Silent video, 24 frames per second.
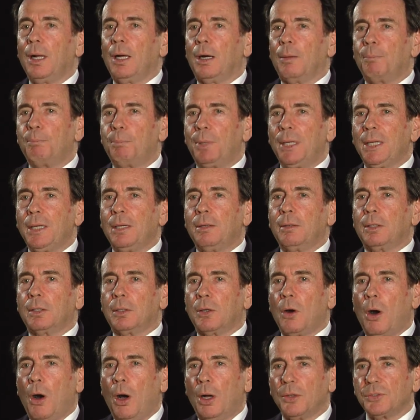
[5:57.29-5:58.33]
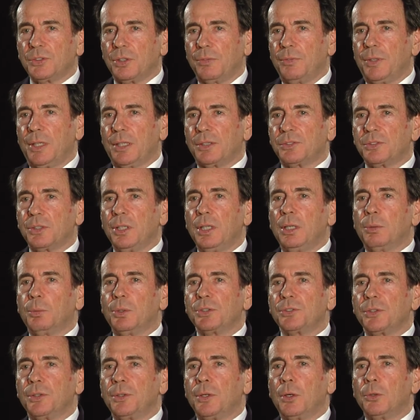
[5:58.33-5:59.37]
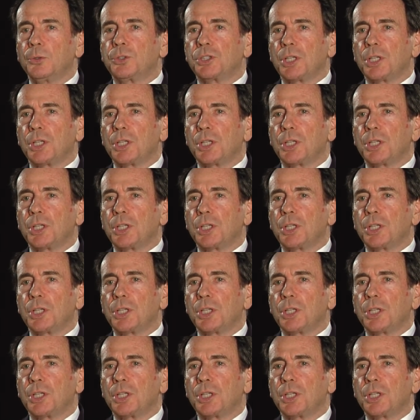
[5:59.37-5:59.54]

A big cause of this was the No